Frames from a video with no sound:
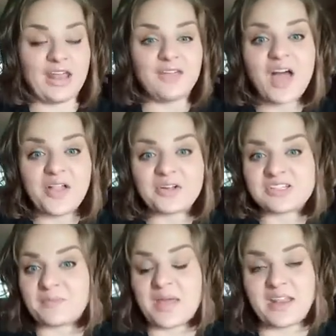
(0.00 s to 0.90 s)
of colors
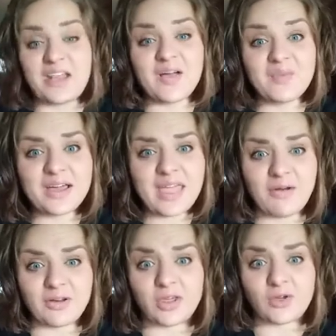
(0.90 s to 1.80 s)
depending on what
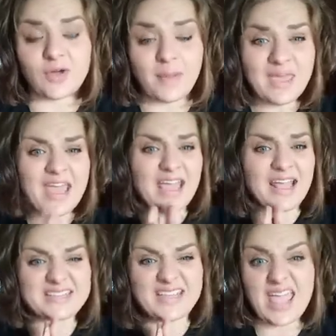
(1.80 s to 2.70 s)
county you're from.
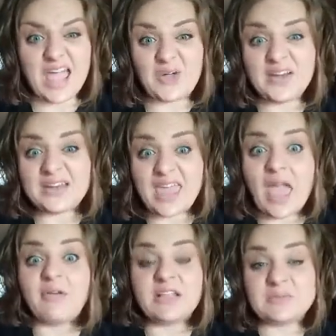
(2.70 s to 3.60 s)
It's a
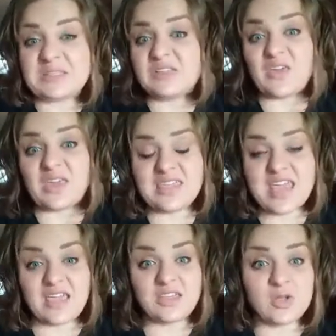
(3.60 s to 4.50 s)
county-to-county specific
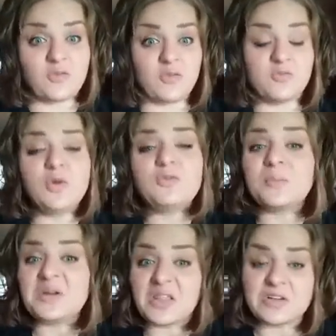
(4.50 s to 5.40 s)
thing. So if you've moved
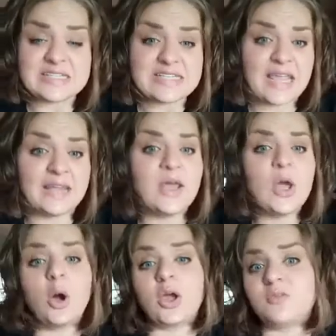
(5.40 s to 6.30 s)
from another state
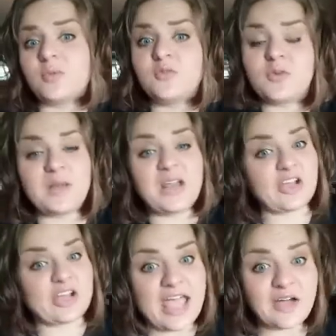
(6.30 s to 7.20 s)
or you've moved from
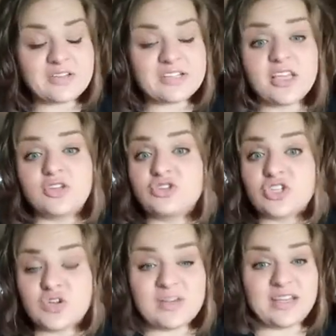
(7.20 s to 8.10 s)
another county, you
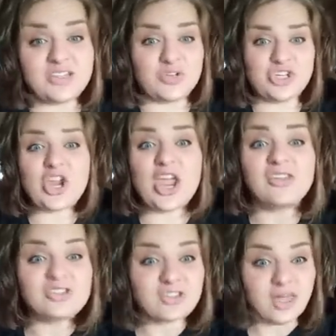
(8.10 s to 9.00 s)
do need to
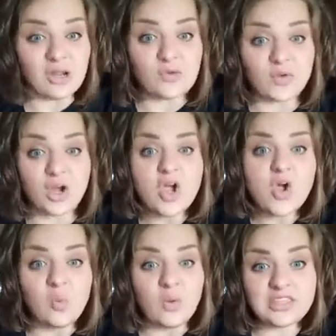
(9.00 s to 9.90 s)
change that over
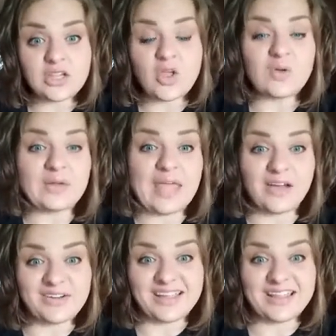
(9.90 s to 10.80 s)
with the local
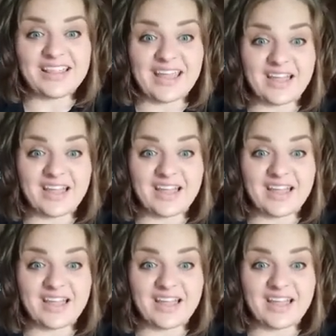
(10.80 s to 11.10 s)
county that